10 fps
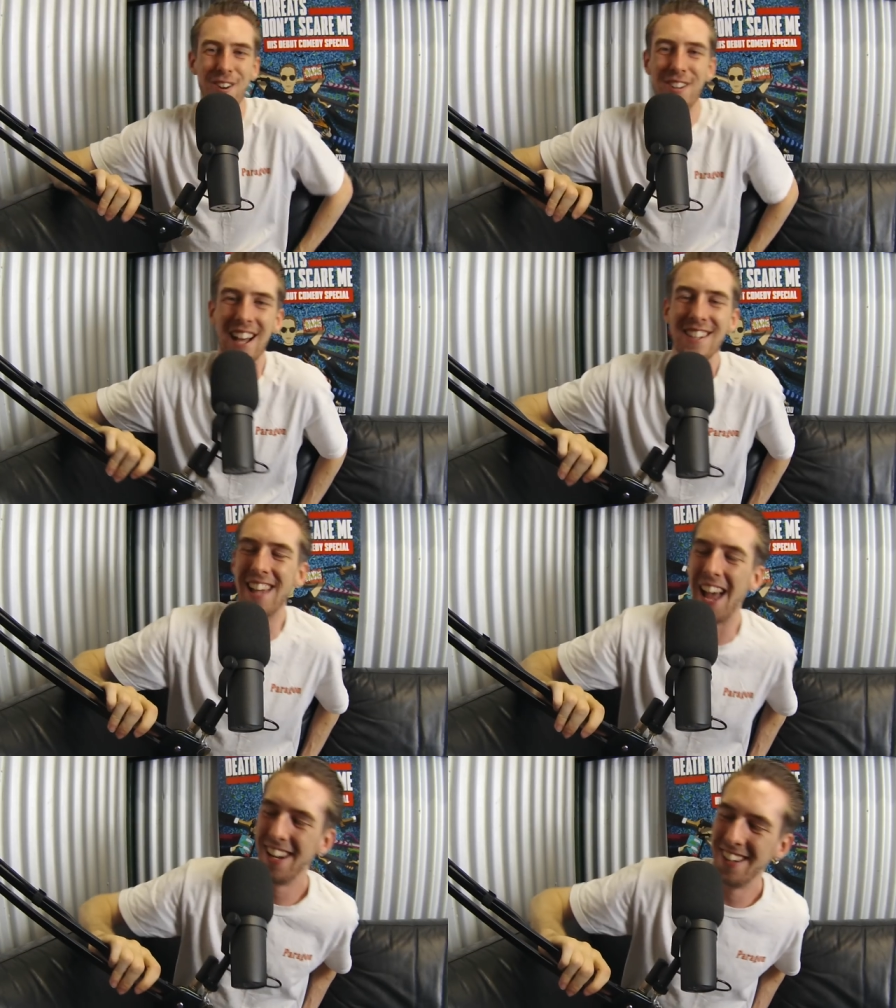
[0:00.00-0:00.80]
Who does
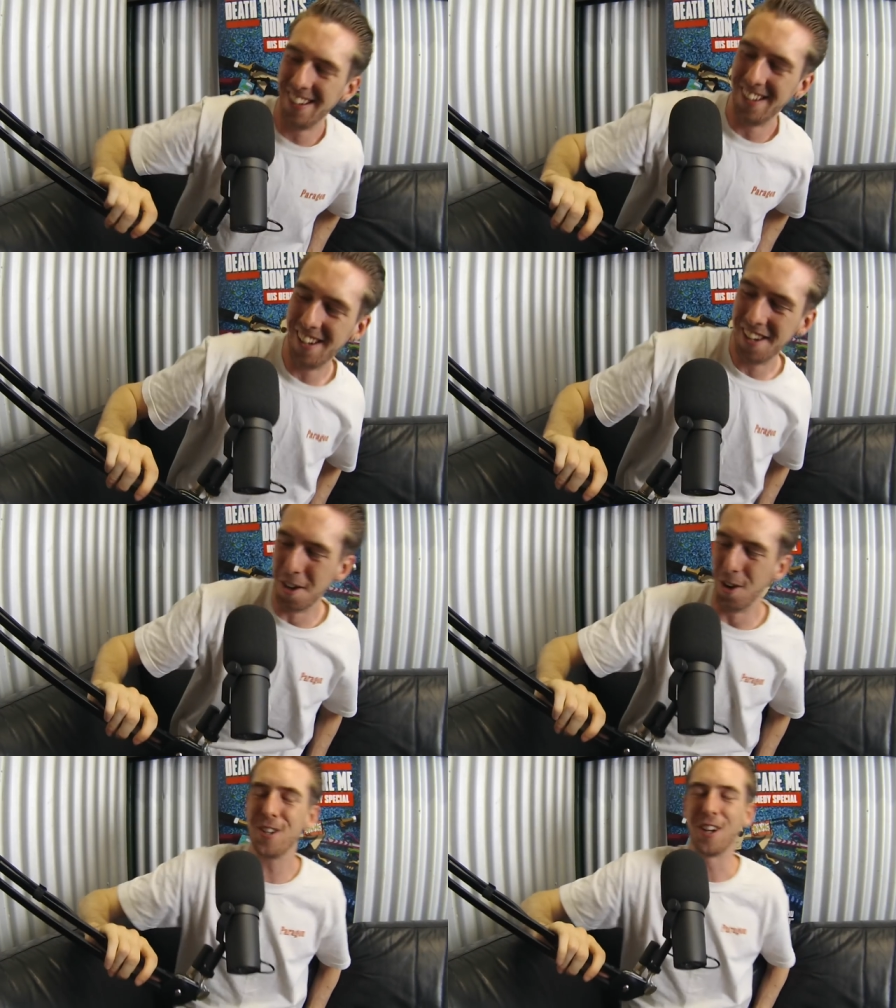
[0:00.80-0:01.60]
that?
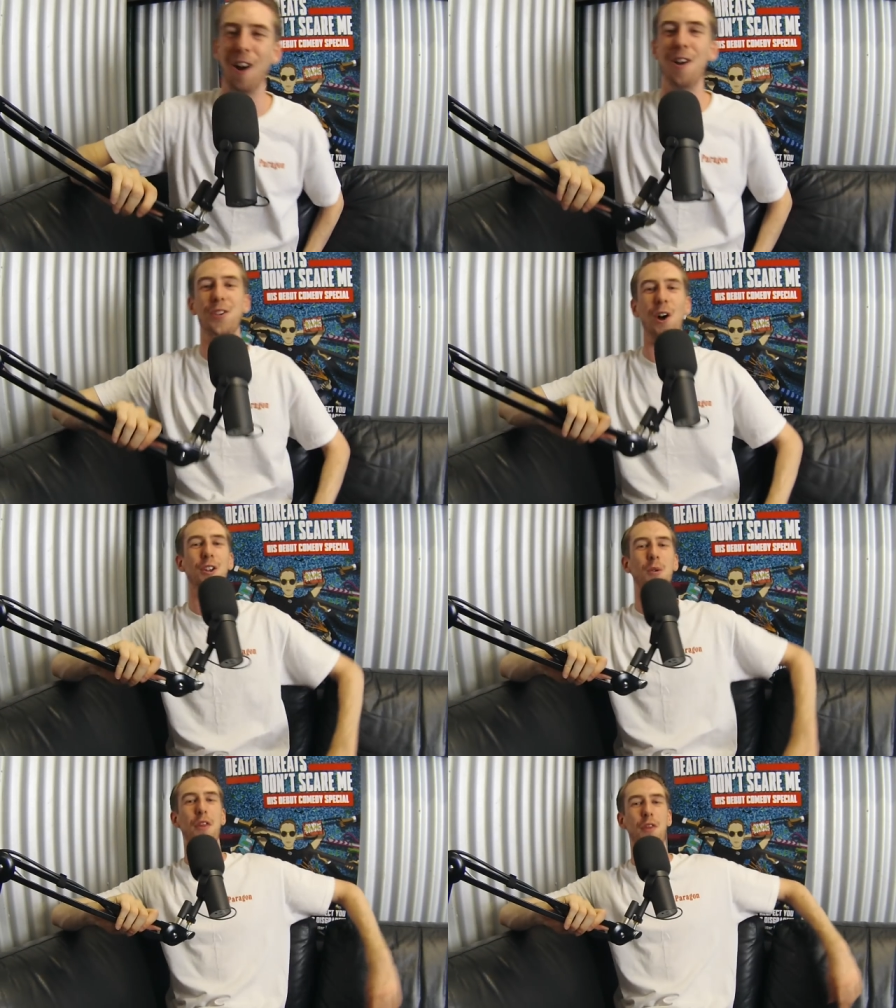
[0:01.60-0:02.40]
who goes
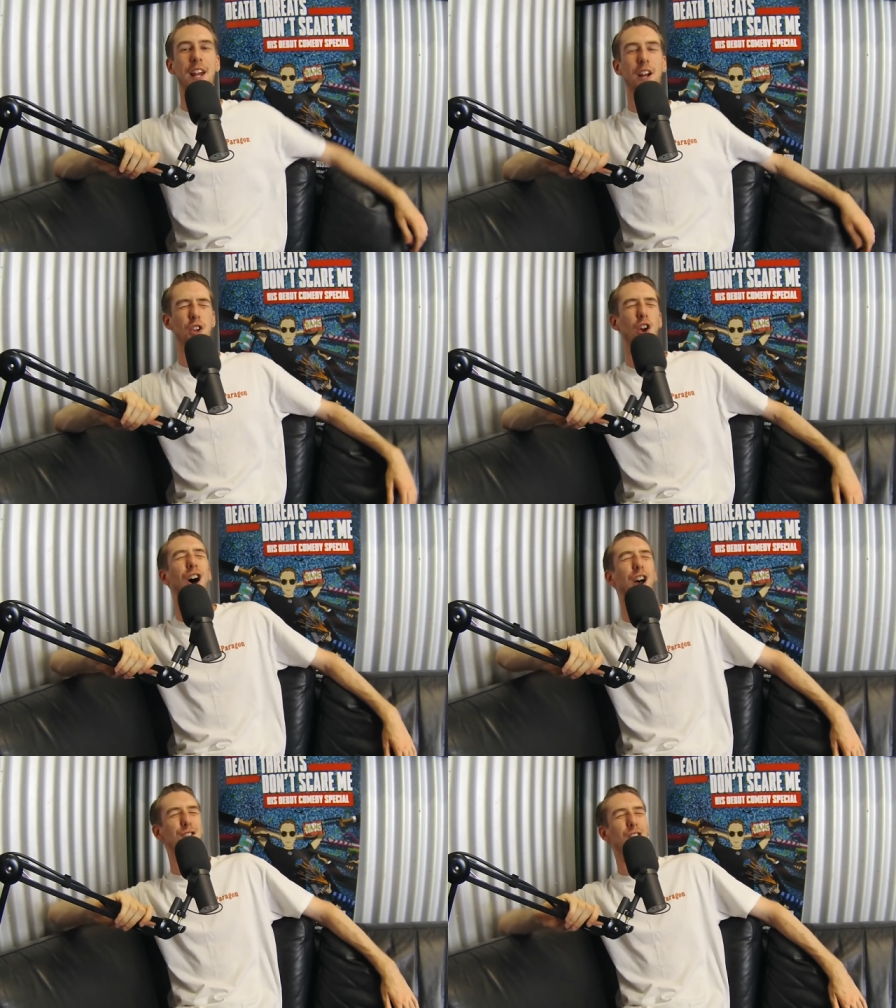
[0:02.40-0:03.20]
onto a thing goes,
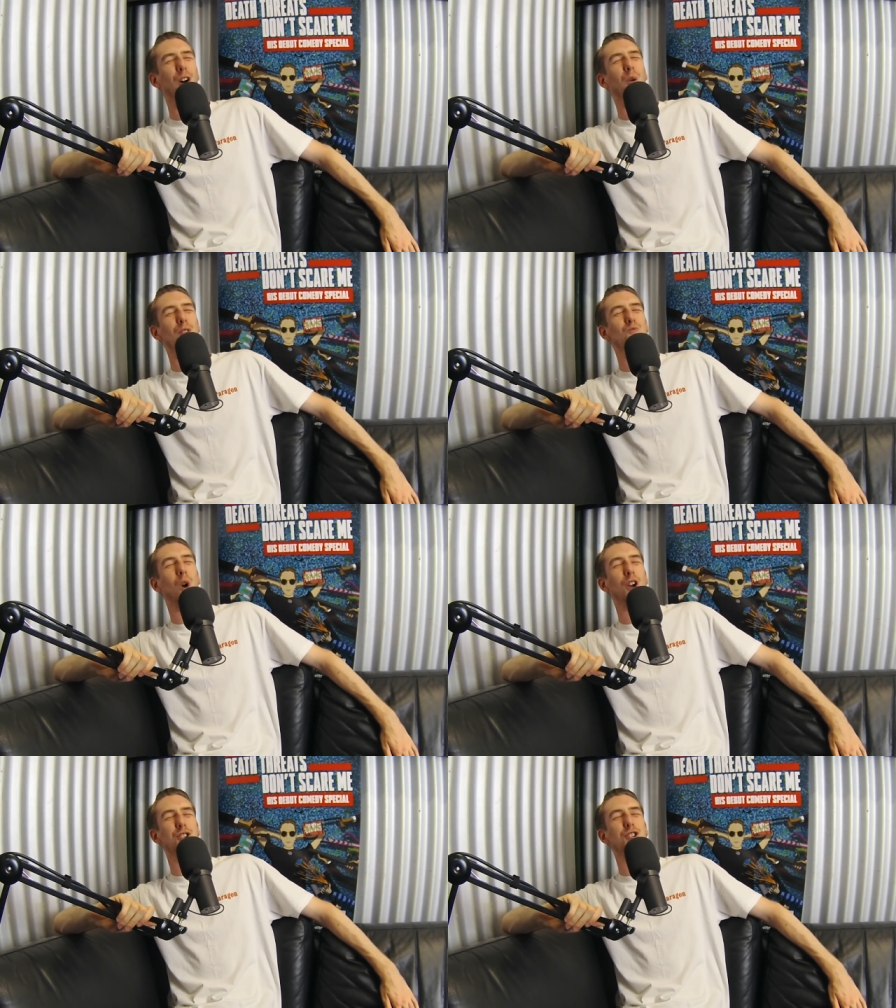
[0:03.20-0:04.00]
Oh, no one
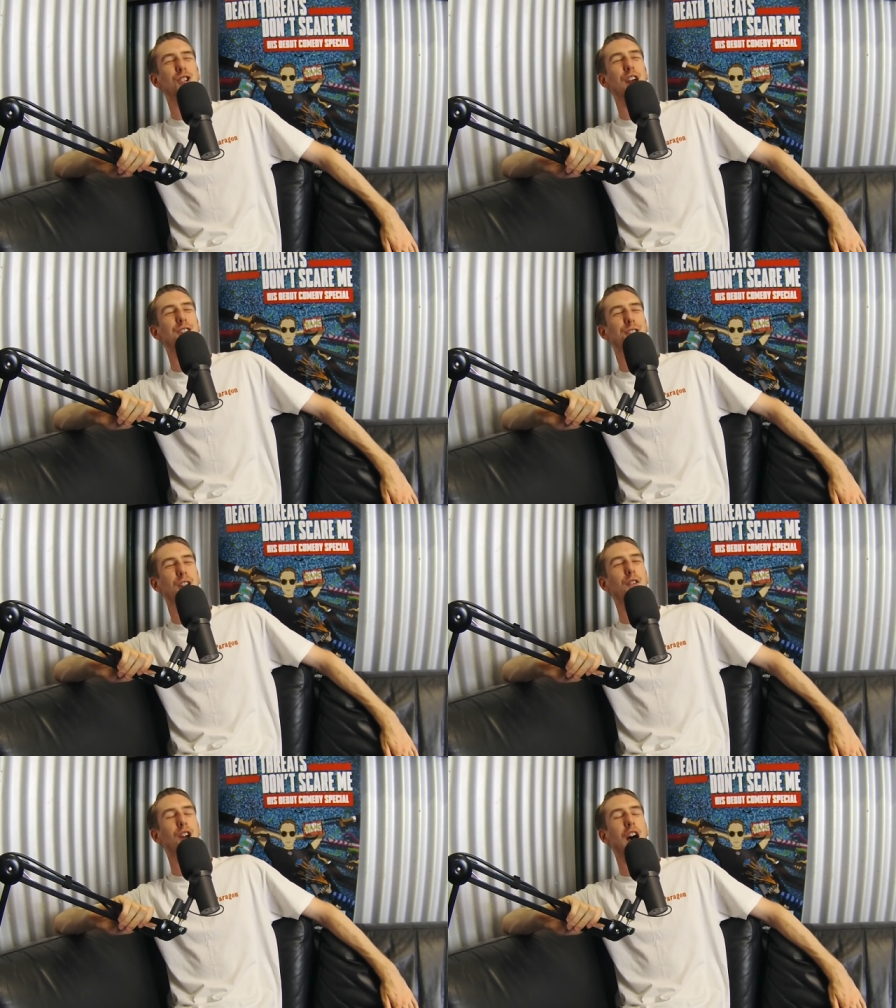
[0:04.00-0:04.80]
watches these,
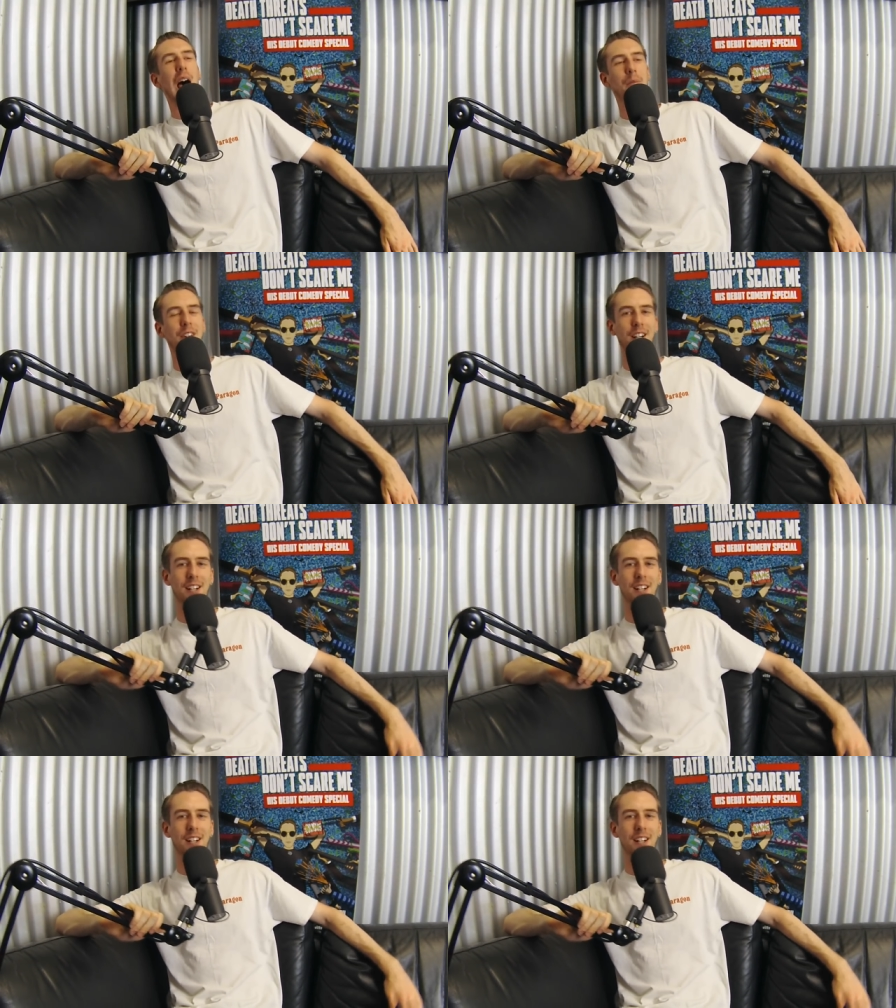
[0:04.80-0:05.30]
give it up.